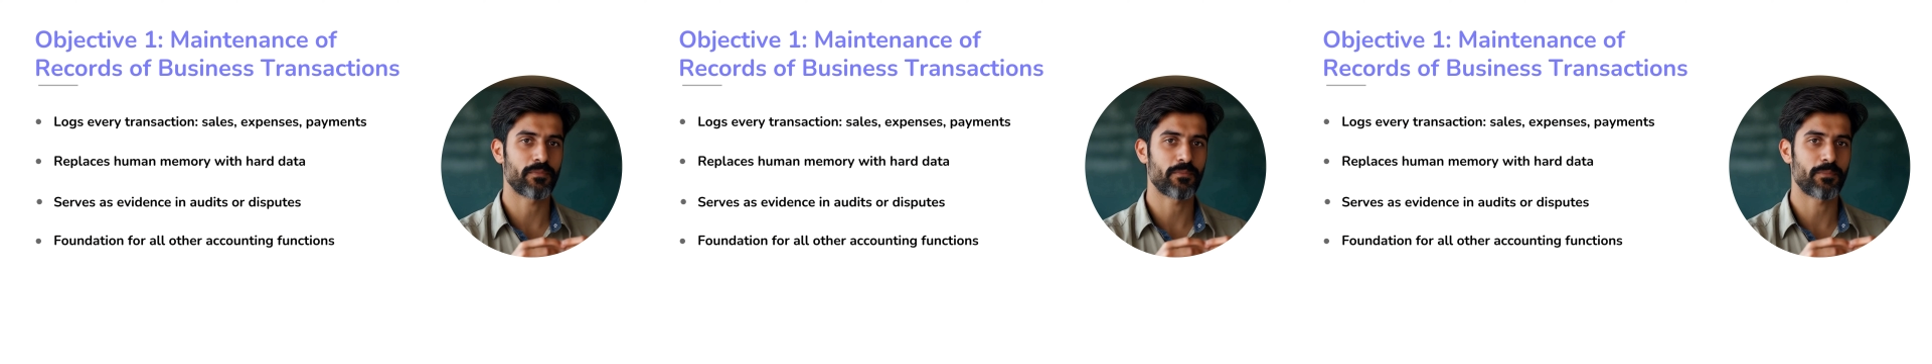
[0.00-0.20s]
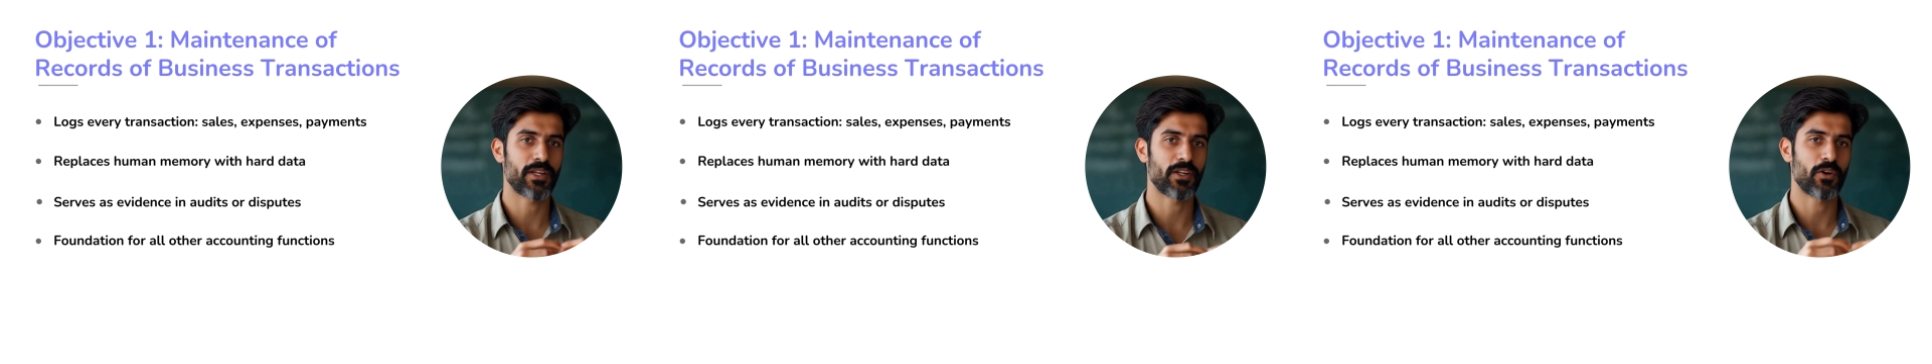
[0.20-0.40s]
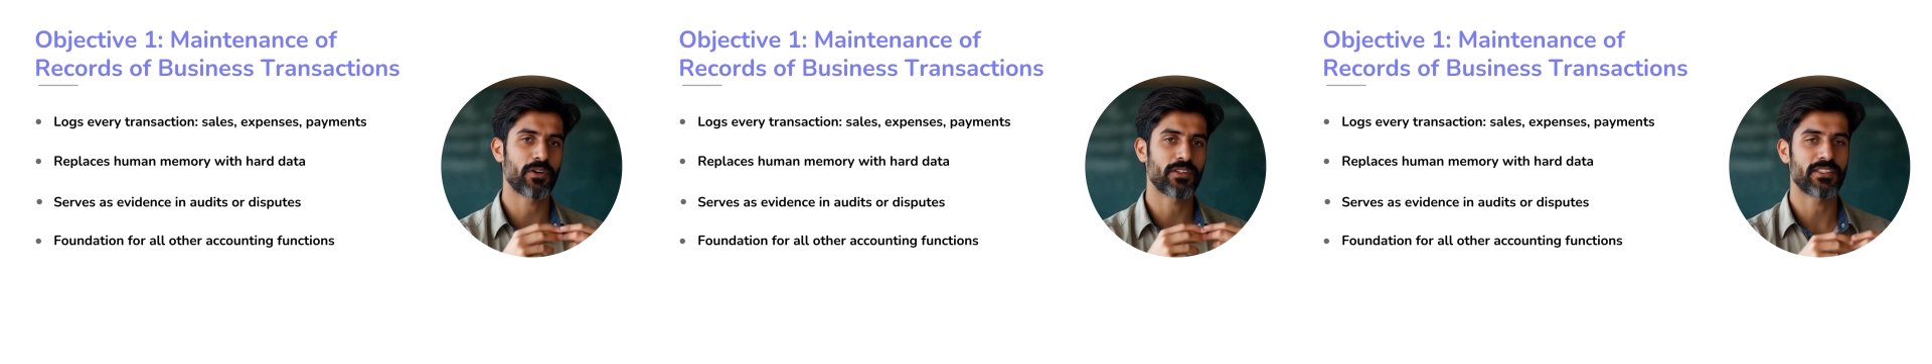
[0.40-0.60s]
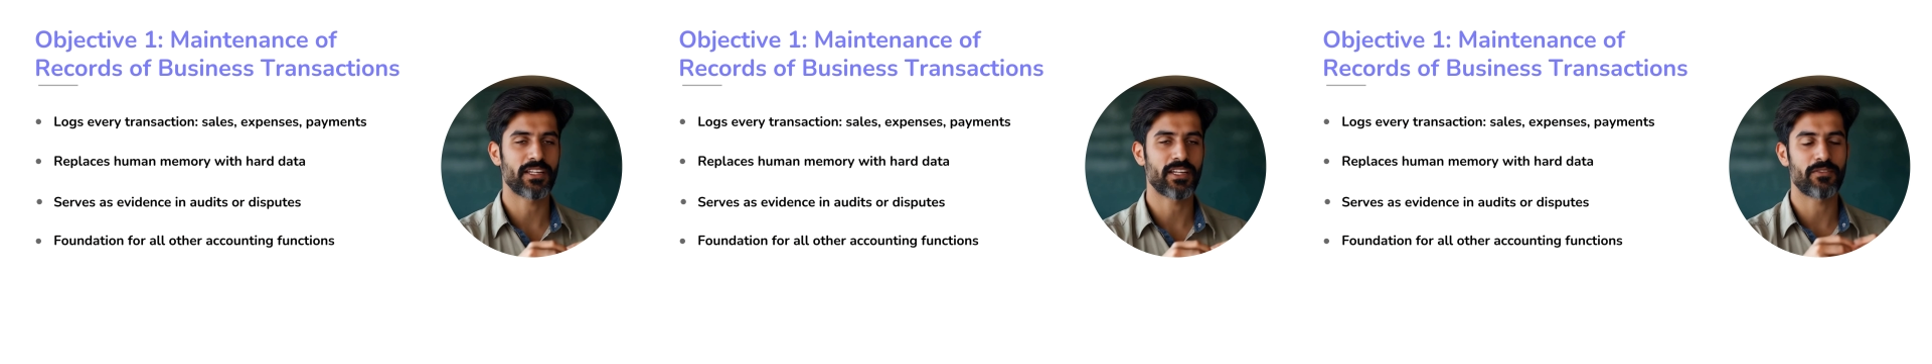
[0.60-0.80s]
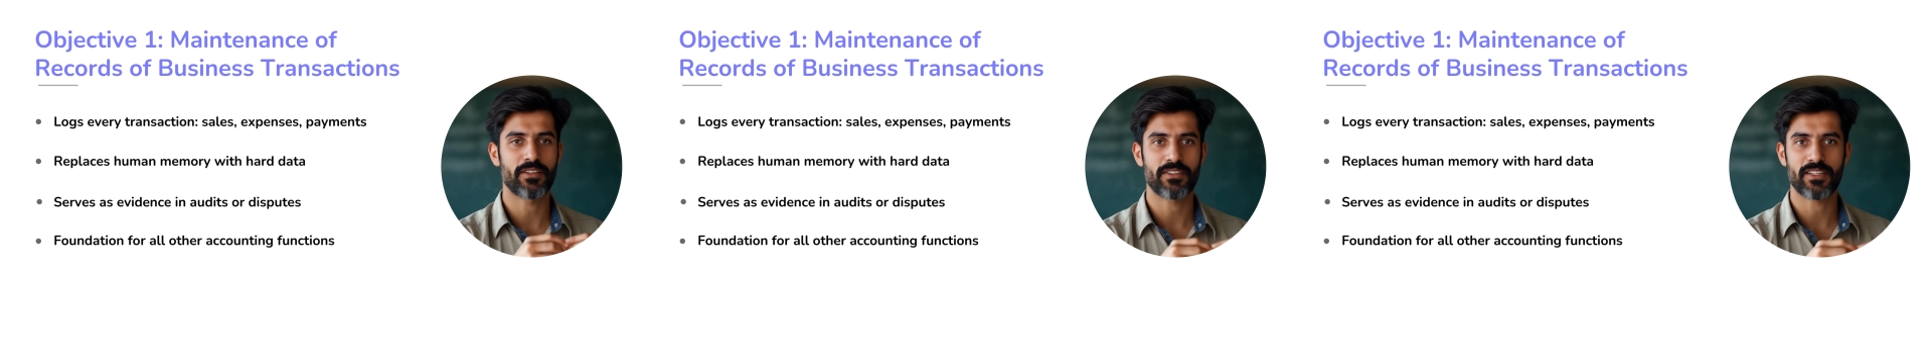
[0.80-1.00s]
Because
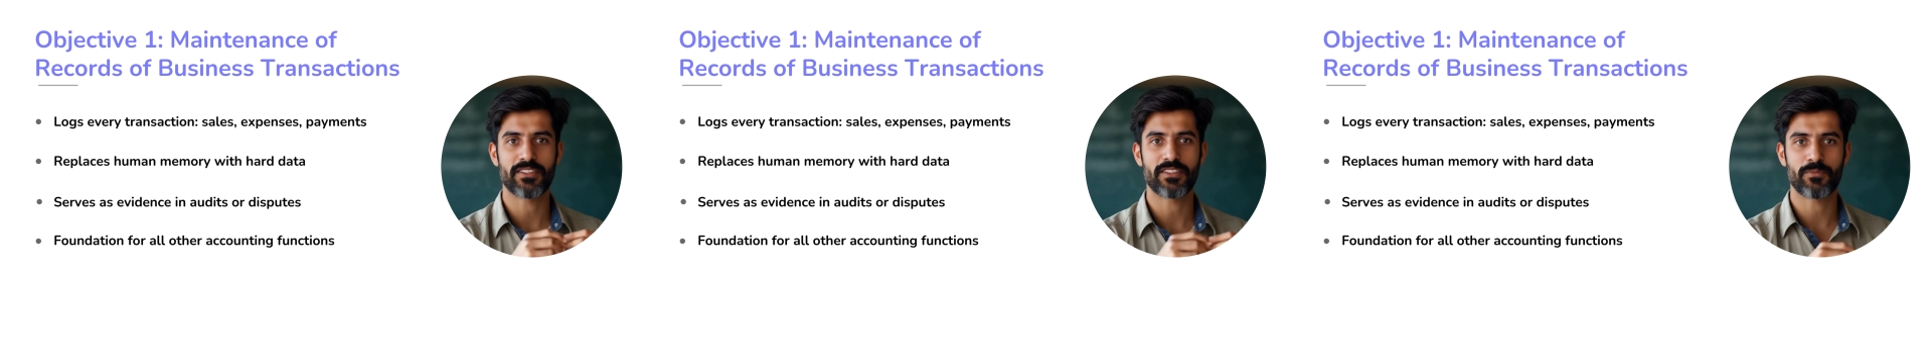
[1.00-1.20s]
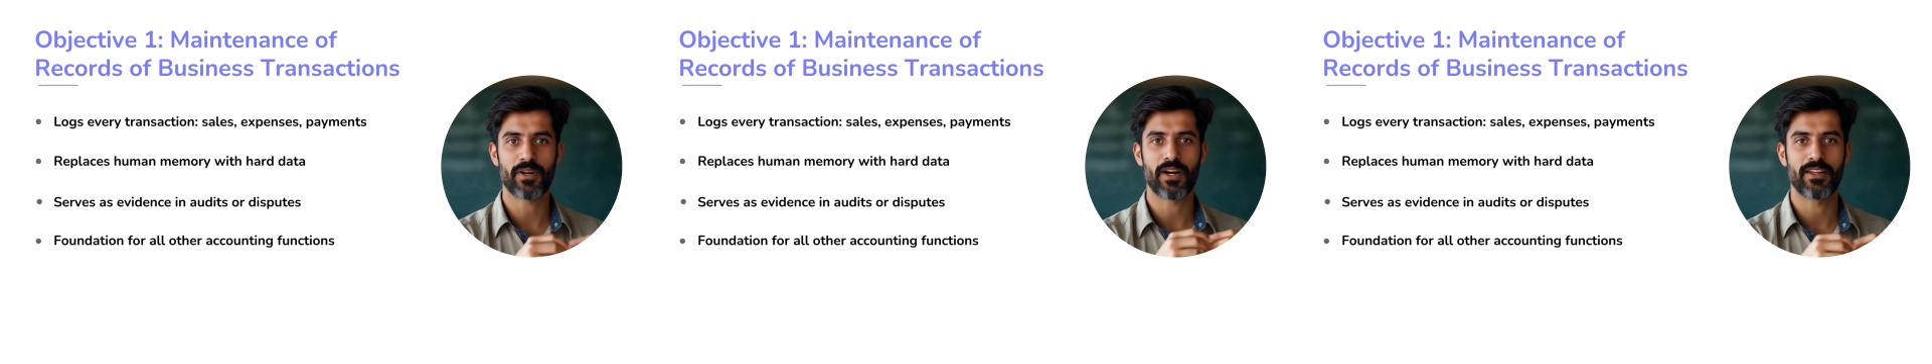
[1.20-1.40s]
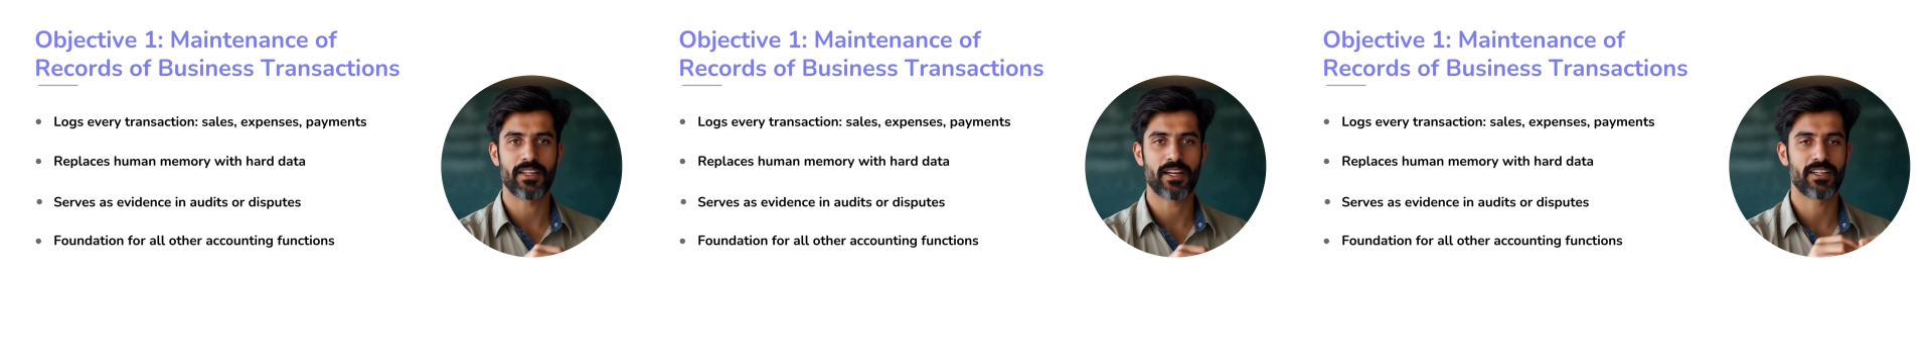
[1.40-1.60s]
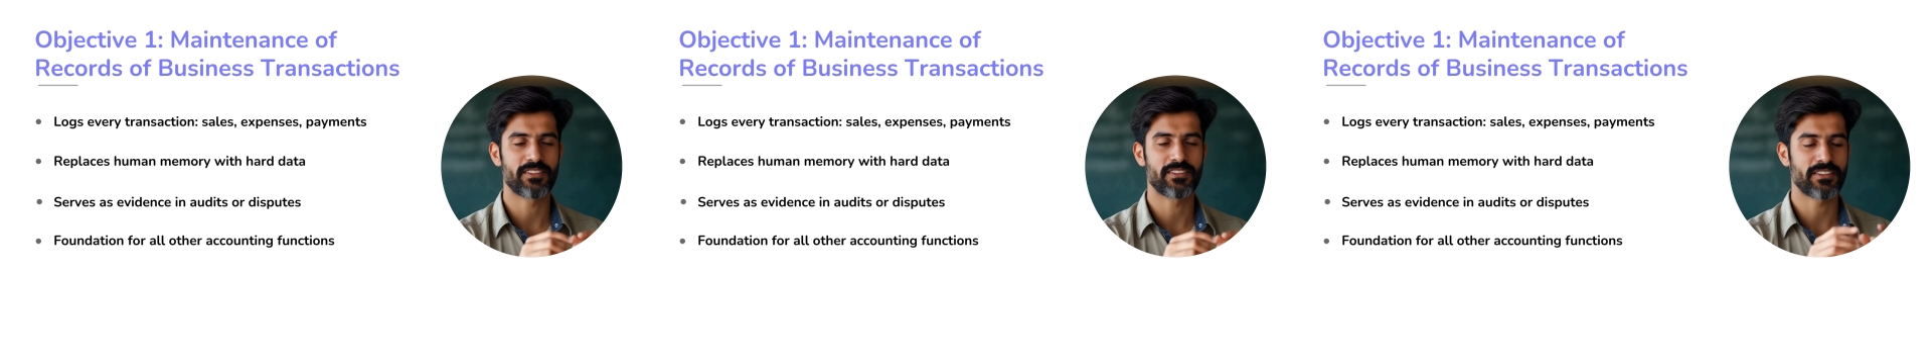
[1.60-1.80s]
even the smartest